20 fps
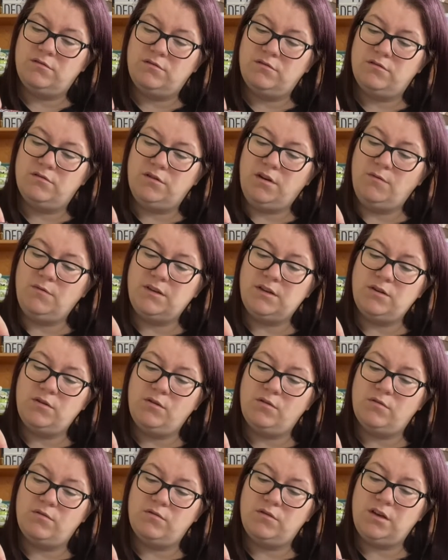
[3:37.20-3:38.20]
No, it's
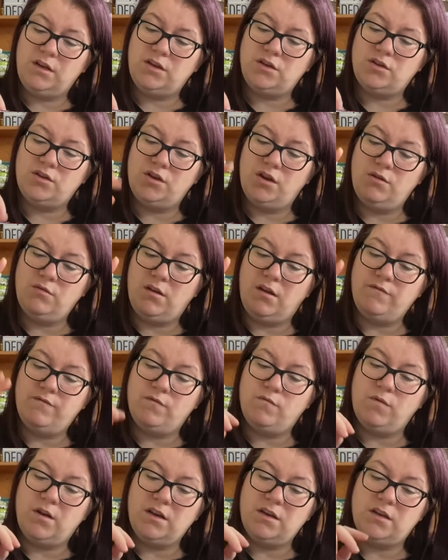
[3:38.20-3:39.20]
not. It's
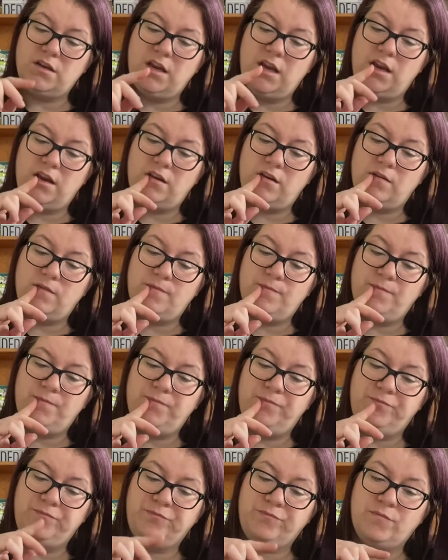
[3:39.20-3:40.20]
2/110.
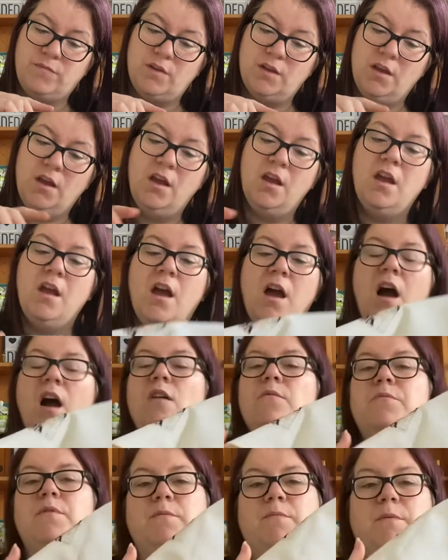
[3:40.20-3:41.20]

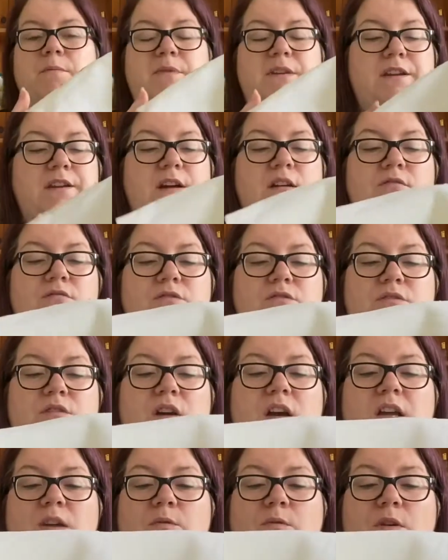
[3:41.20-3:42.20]

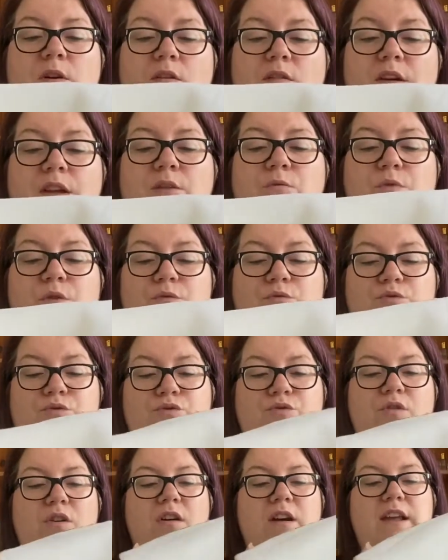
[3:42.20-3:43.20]
I will
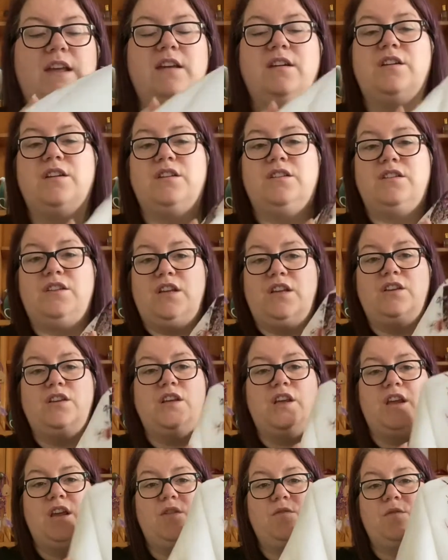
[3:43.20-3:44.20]
try and
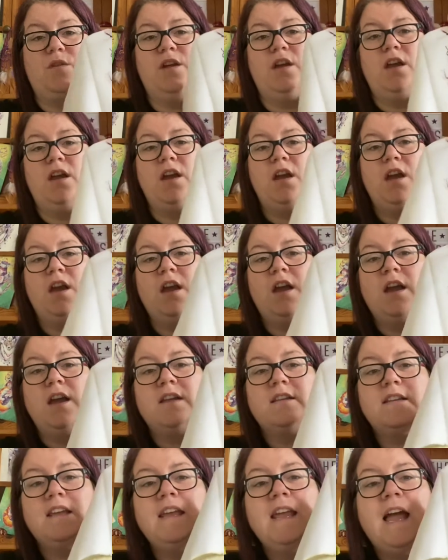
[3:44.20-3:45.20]
continue,
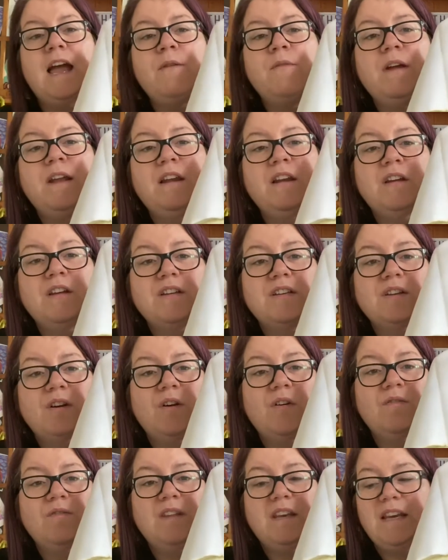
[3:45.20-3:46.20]
see how it looks
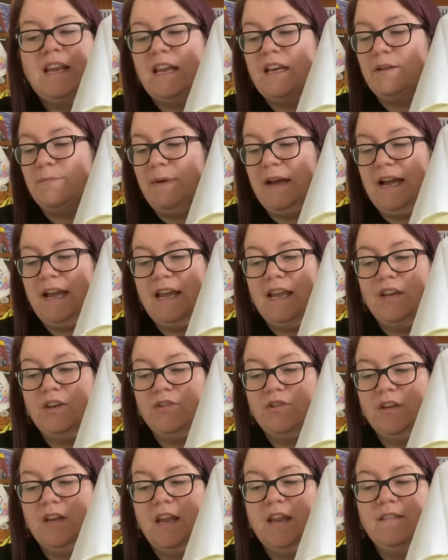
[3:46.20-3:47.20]
on the next
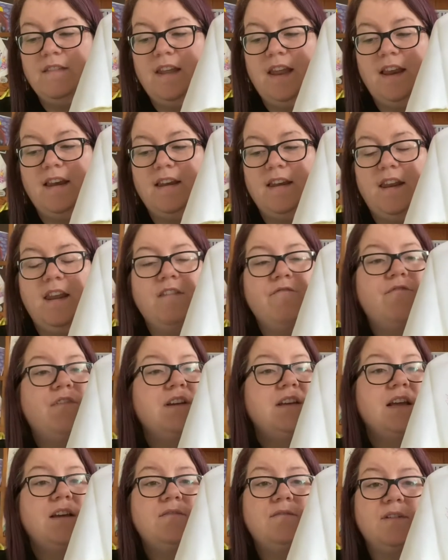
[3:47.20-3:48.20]
page, and then if I
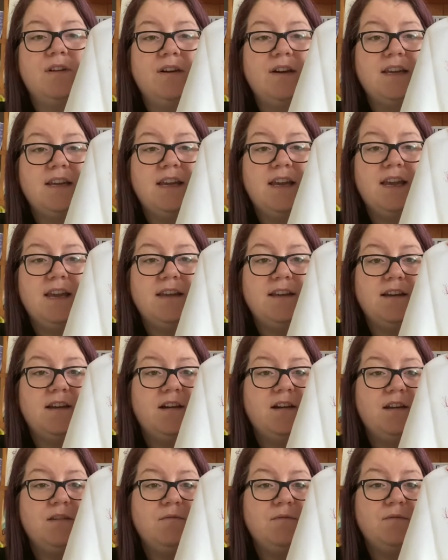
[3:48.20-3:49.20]
don't like it,
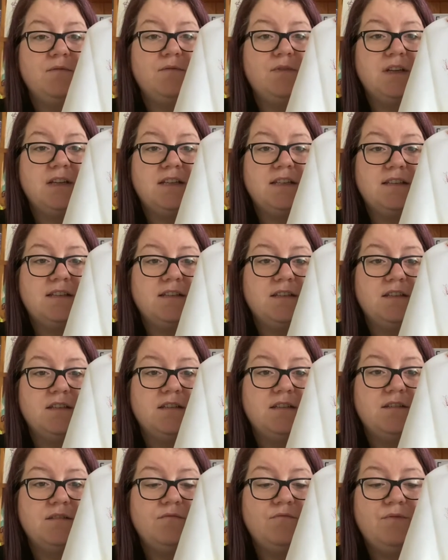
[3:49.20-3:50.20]
I will just
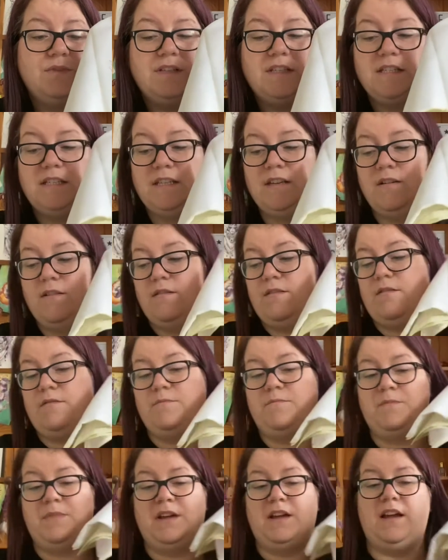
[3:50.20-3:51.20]
restart.
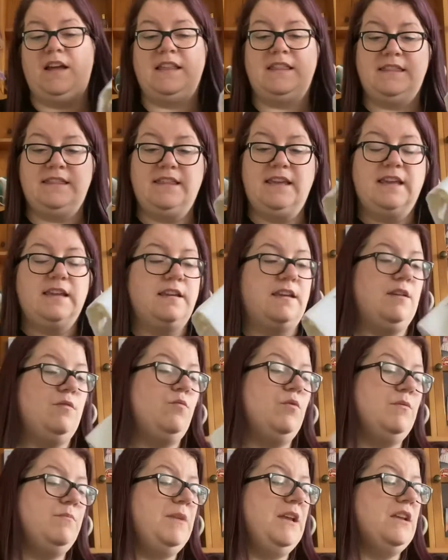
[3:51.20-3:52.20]
But I think it
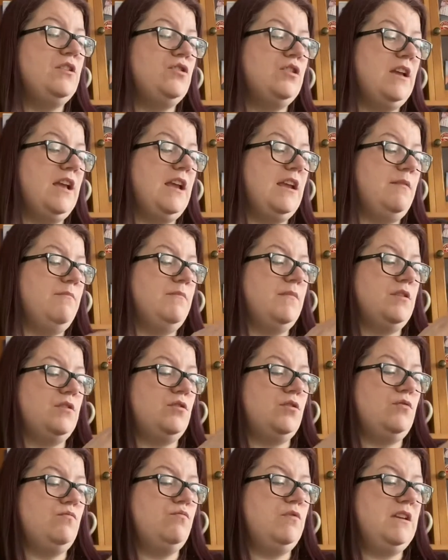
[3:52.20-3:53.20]
would be a shame
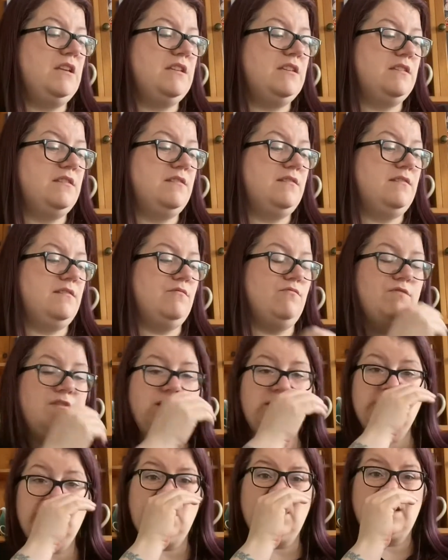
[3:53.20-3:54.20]
to
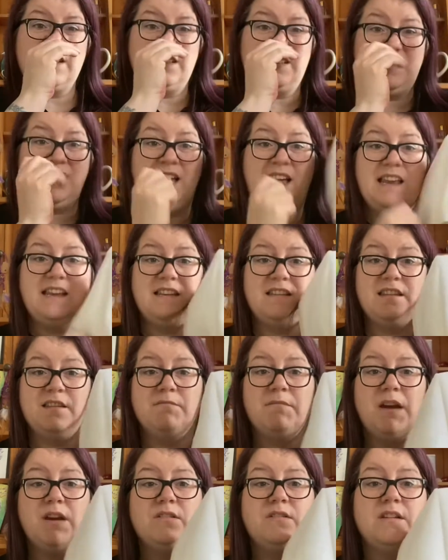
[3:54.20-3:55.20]
restart, because that is the
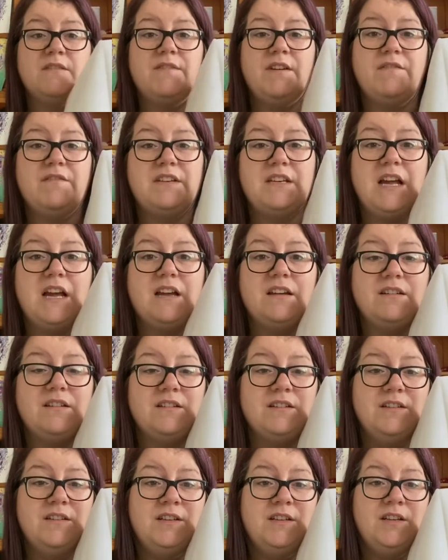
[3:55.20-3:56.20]
most I've ever
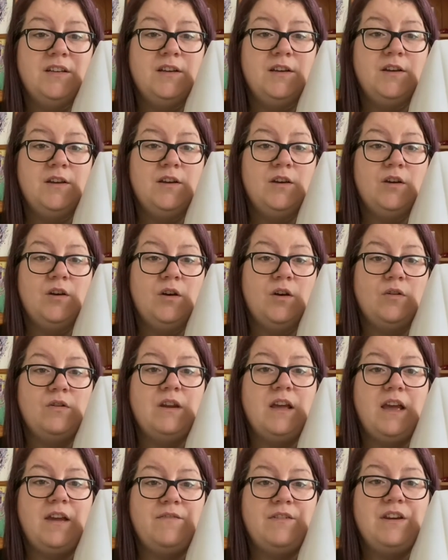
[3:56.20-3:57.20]
done on a
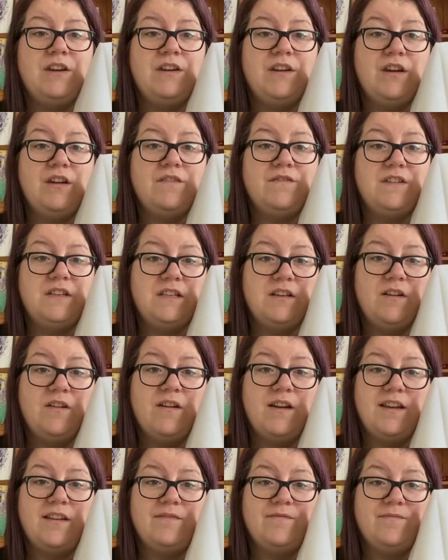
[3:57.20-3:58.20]
Heaven and Earth
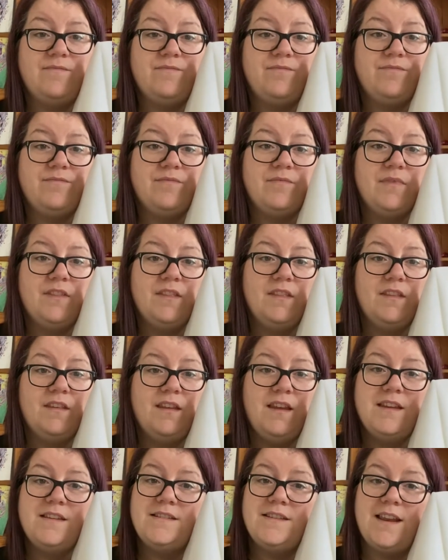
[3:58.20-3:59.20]
design,
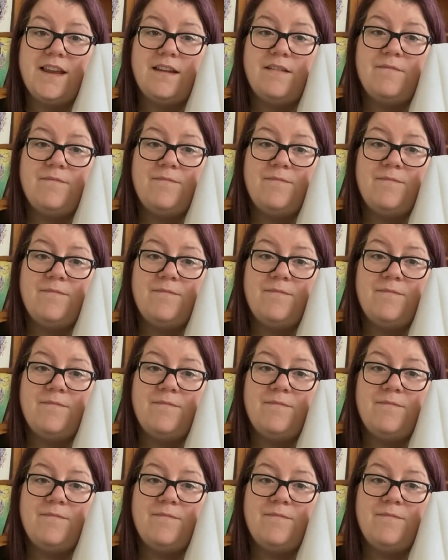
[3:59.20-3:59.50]
isn't it?